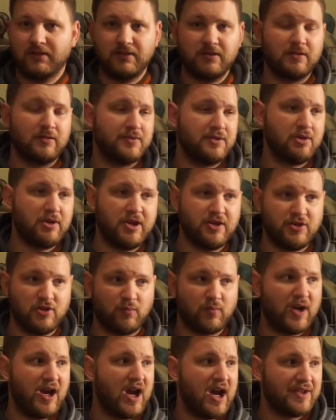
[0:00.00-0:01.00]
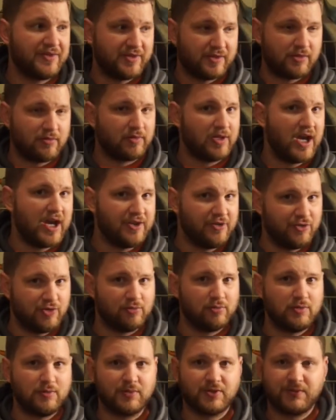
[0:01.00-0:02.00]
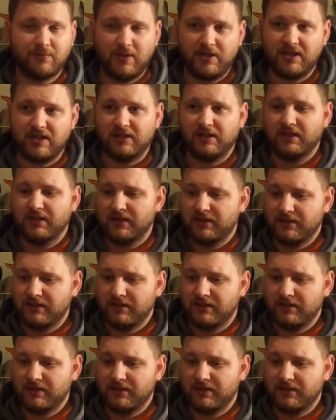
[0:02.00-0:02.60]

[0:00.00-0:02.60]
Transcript: you know, and you're getting your rods and your line and your lures ready,